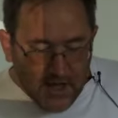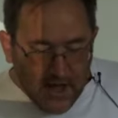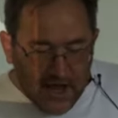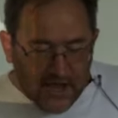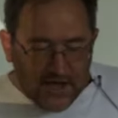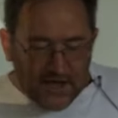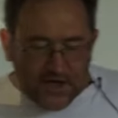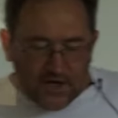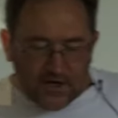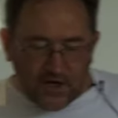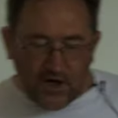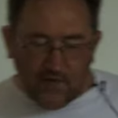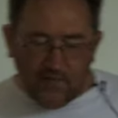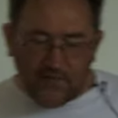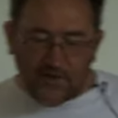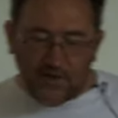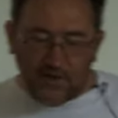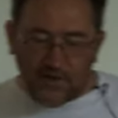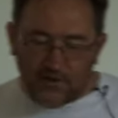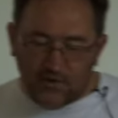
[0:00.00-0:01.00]
and
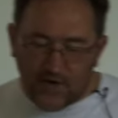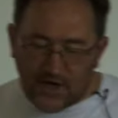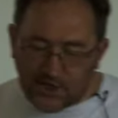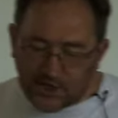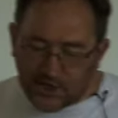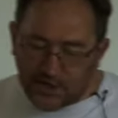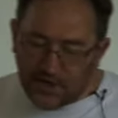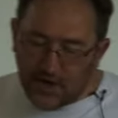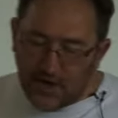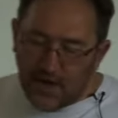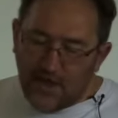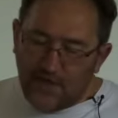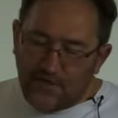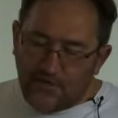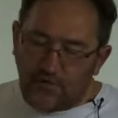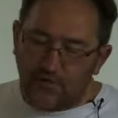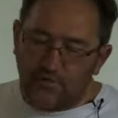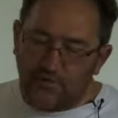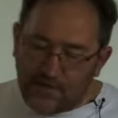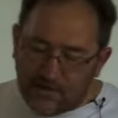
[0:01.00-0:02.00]
economical aggression
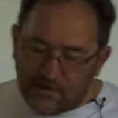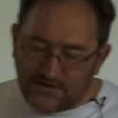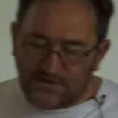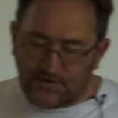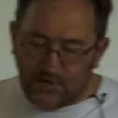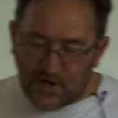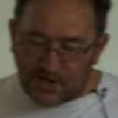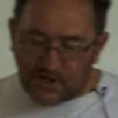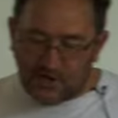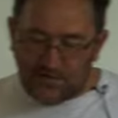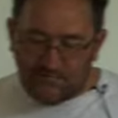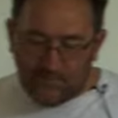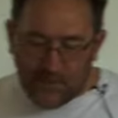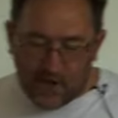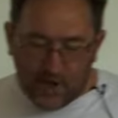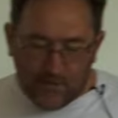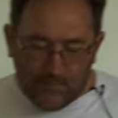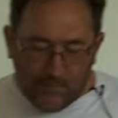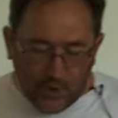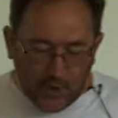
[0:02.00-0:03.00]
through reconstruction of
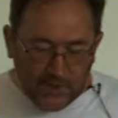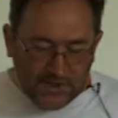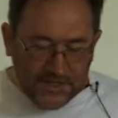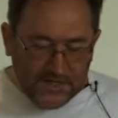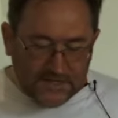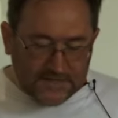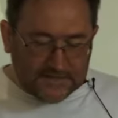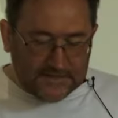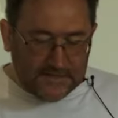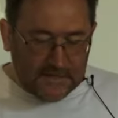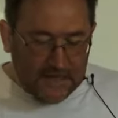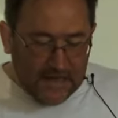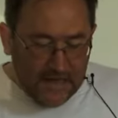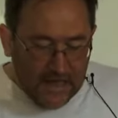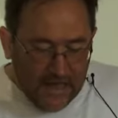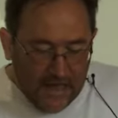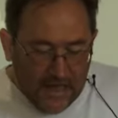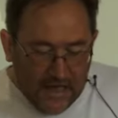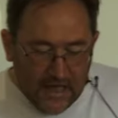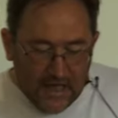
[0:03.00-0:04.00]
biopolitics,
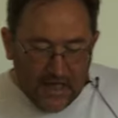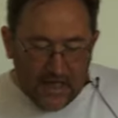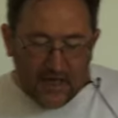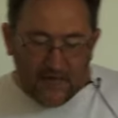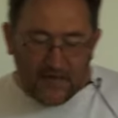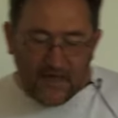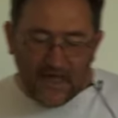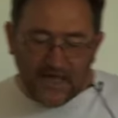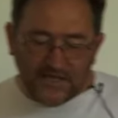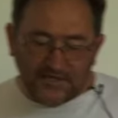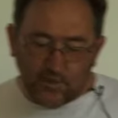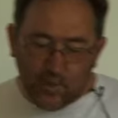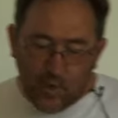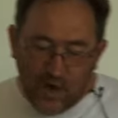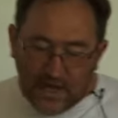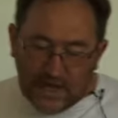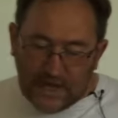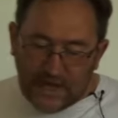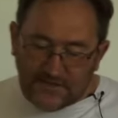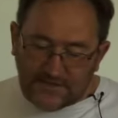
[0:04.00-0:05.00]
as
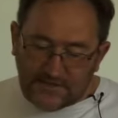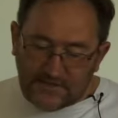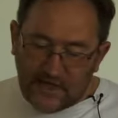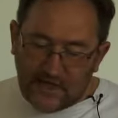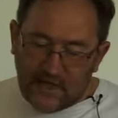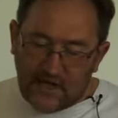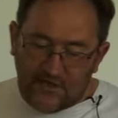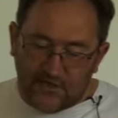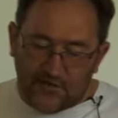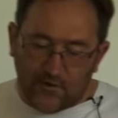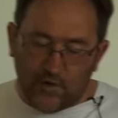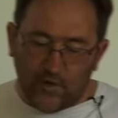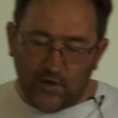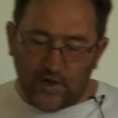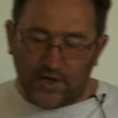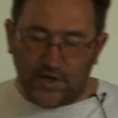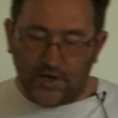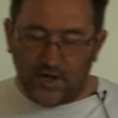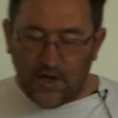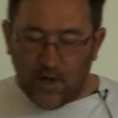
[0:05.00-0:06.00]
well as through
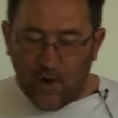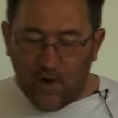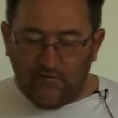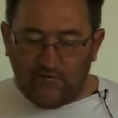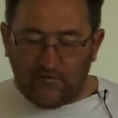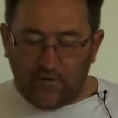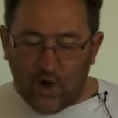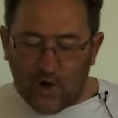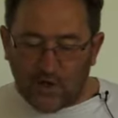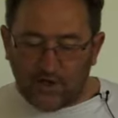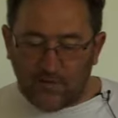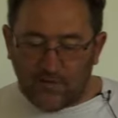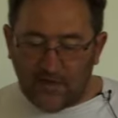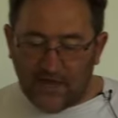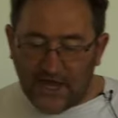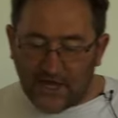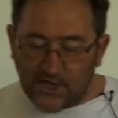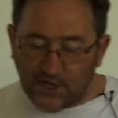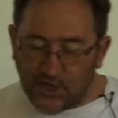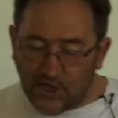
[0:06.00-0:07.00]
an overall
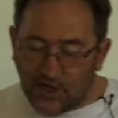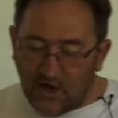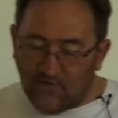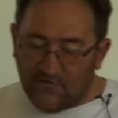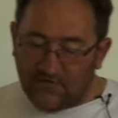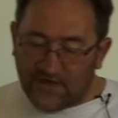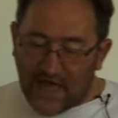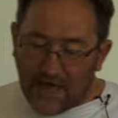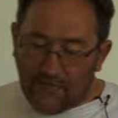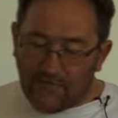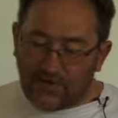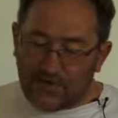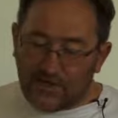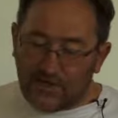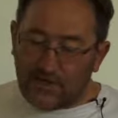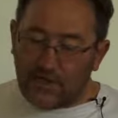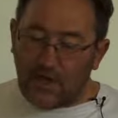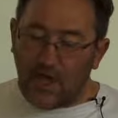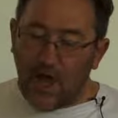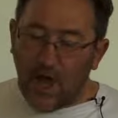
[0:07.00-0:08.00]
domination of
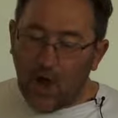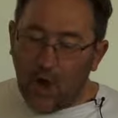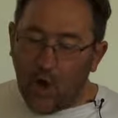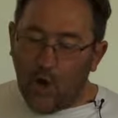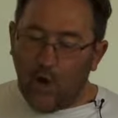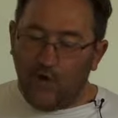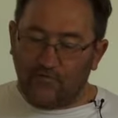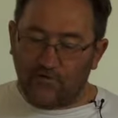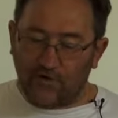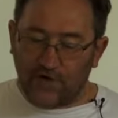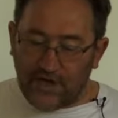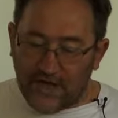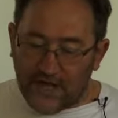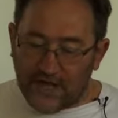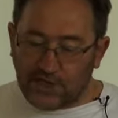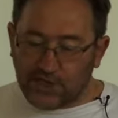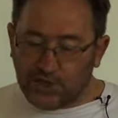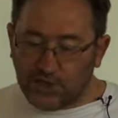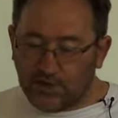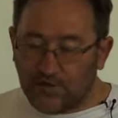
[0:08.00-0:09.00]
capital over
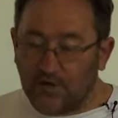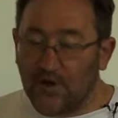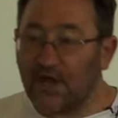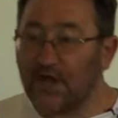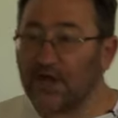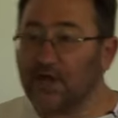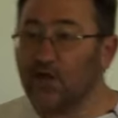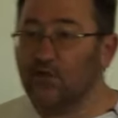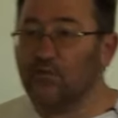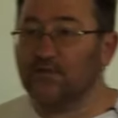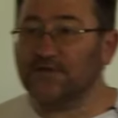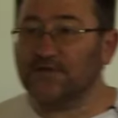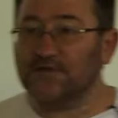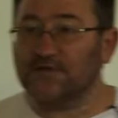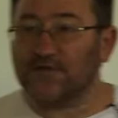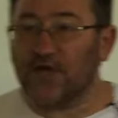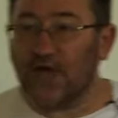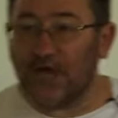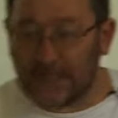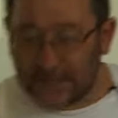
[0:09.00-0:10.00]
nature and human
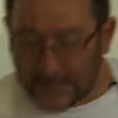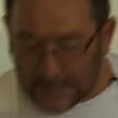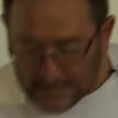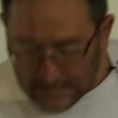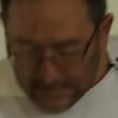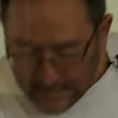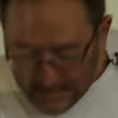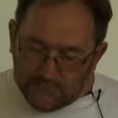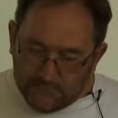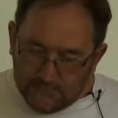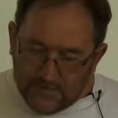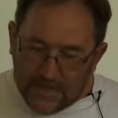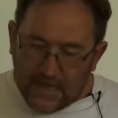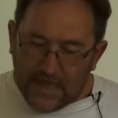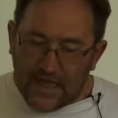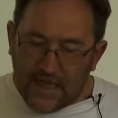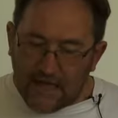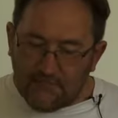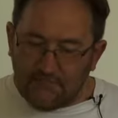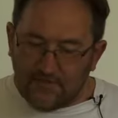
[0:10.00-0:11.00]
society.
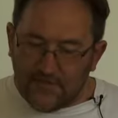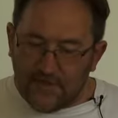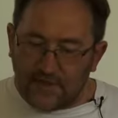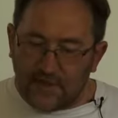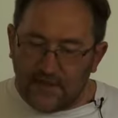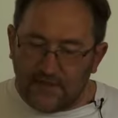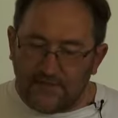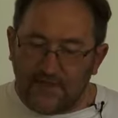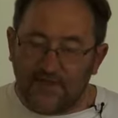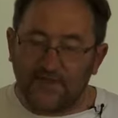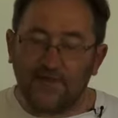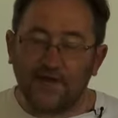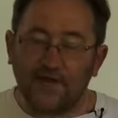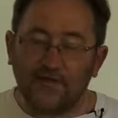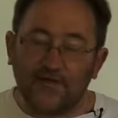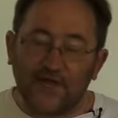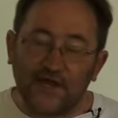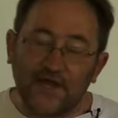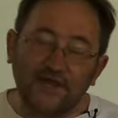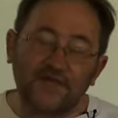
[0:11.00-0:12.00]
I am thinking
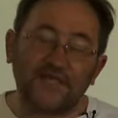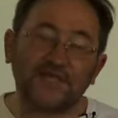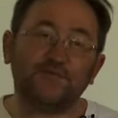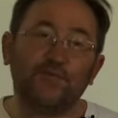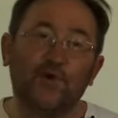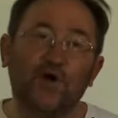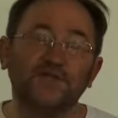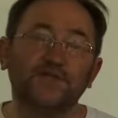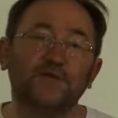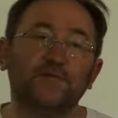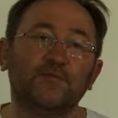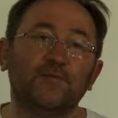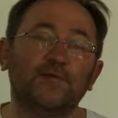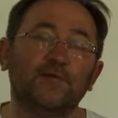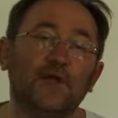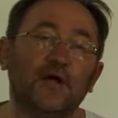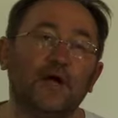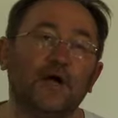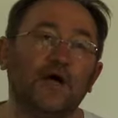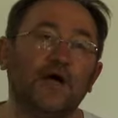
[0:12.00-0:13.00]
that it is
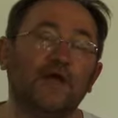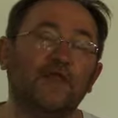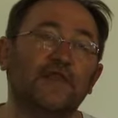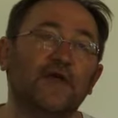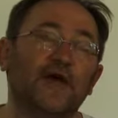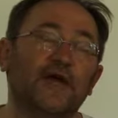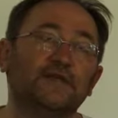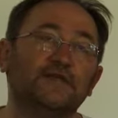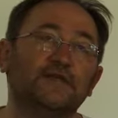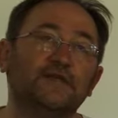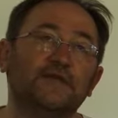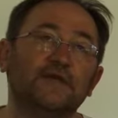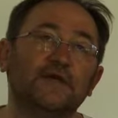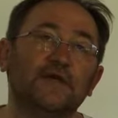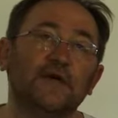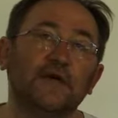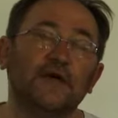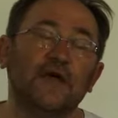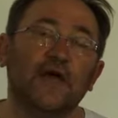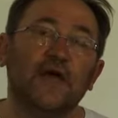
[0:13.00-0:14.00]
possible
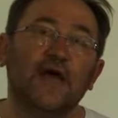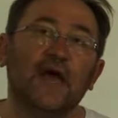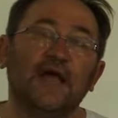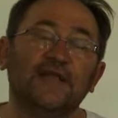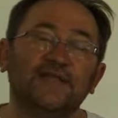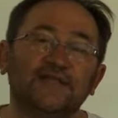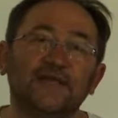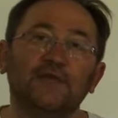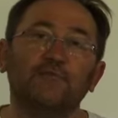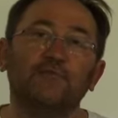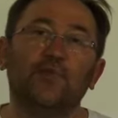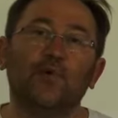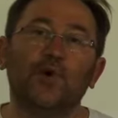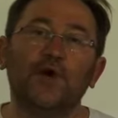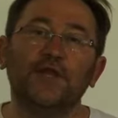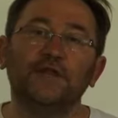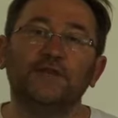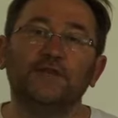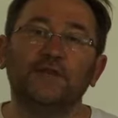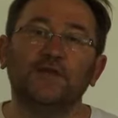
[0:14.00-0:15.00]
that at some
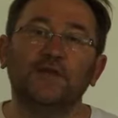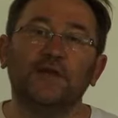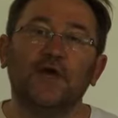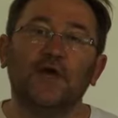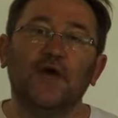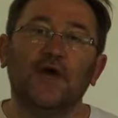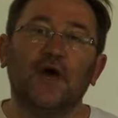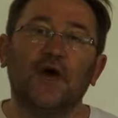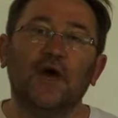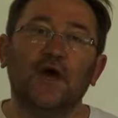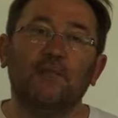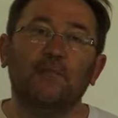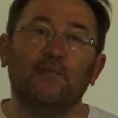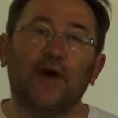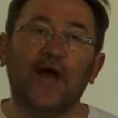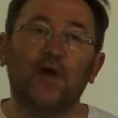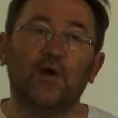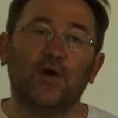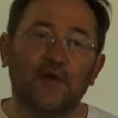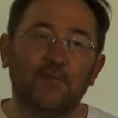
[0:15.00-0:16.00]
point
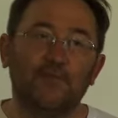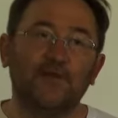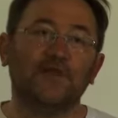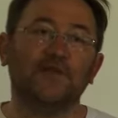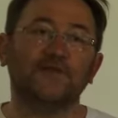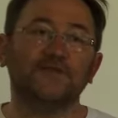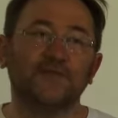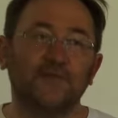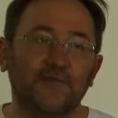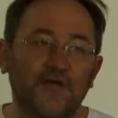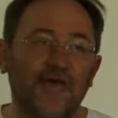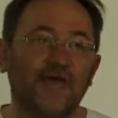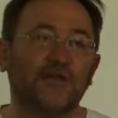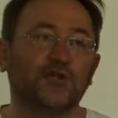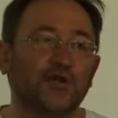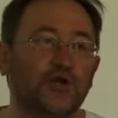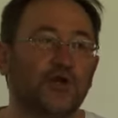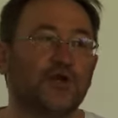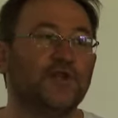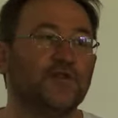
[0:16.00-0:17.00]
biocapitalism can
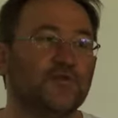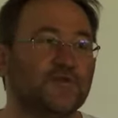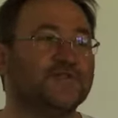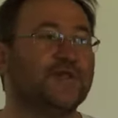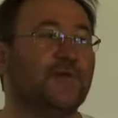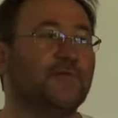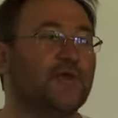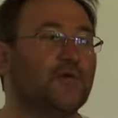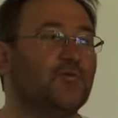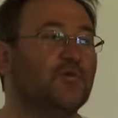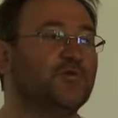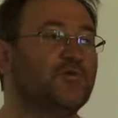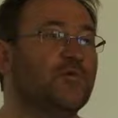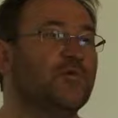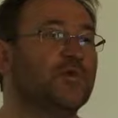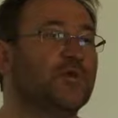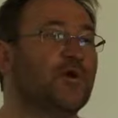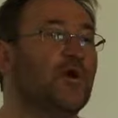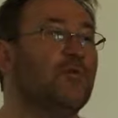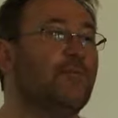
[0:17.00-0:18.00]
turn into something which we
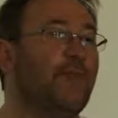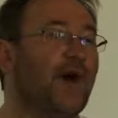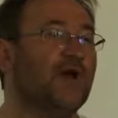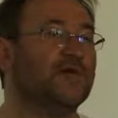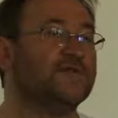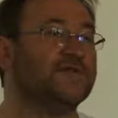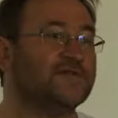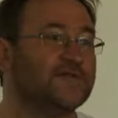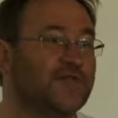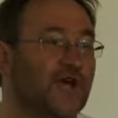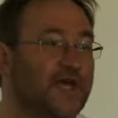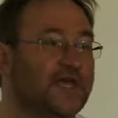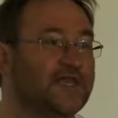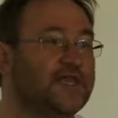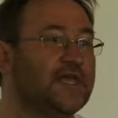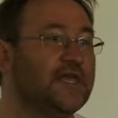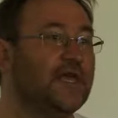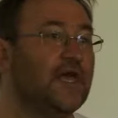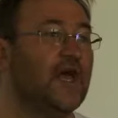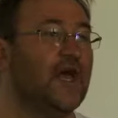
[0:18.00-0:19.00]
would call
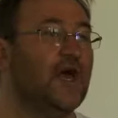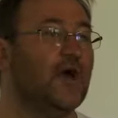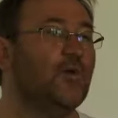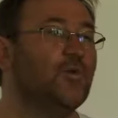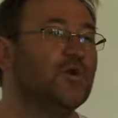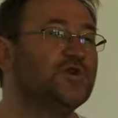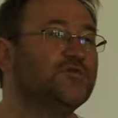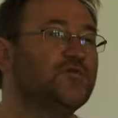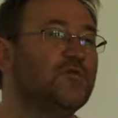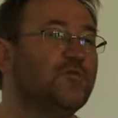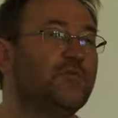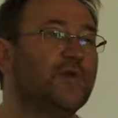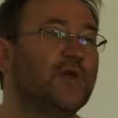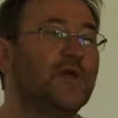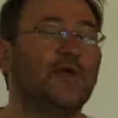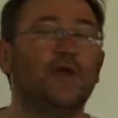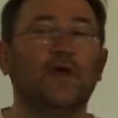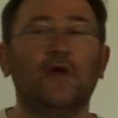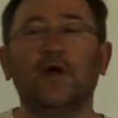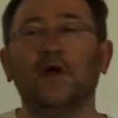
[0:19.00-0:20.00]
biosociety, which would
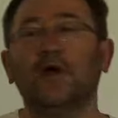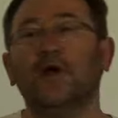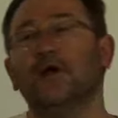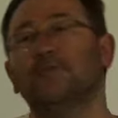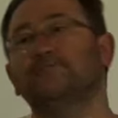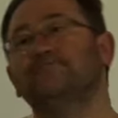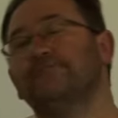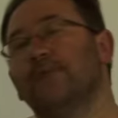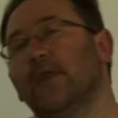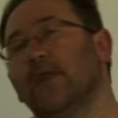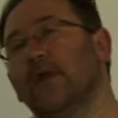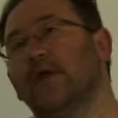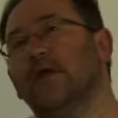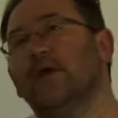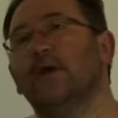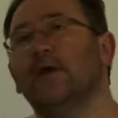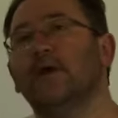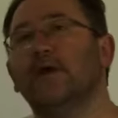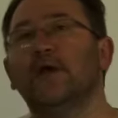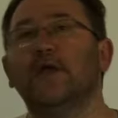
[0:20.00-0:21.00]
be
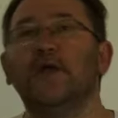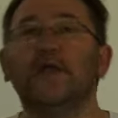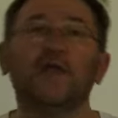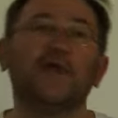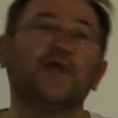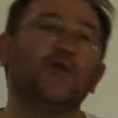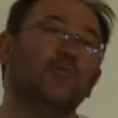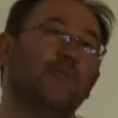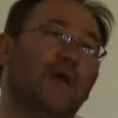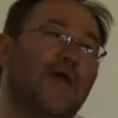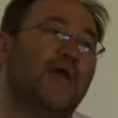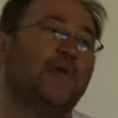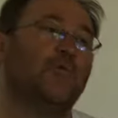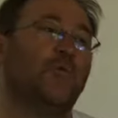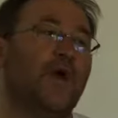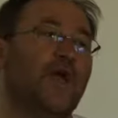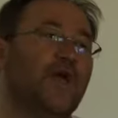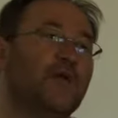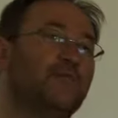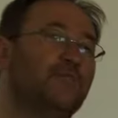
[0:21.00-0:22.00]
in a humane
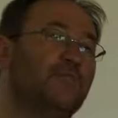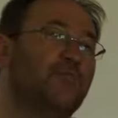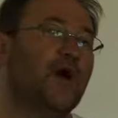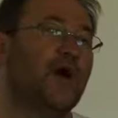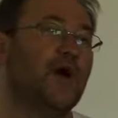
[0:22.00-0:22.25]
way,